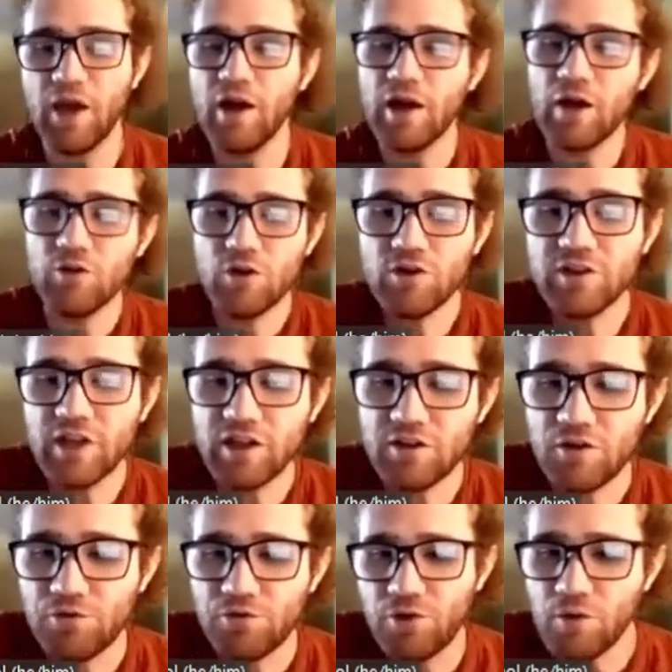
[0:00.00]
Now note that
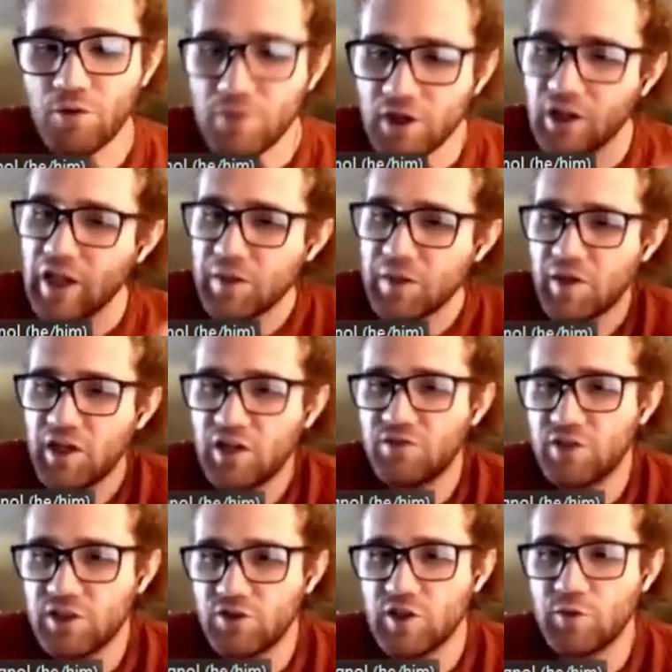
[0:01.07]
from the collapse binding
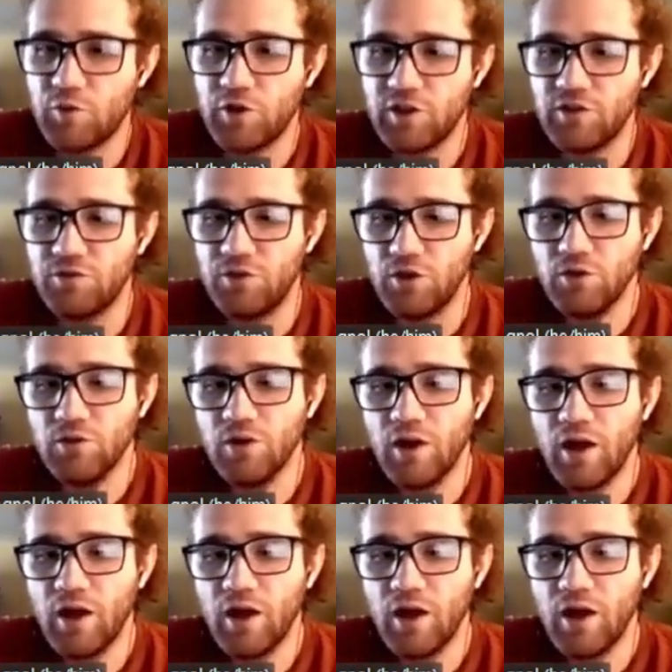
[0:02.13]
adversary's point of view,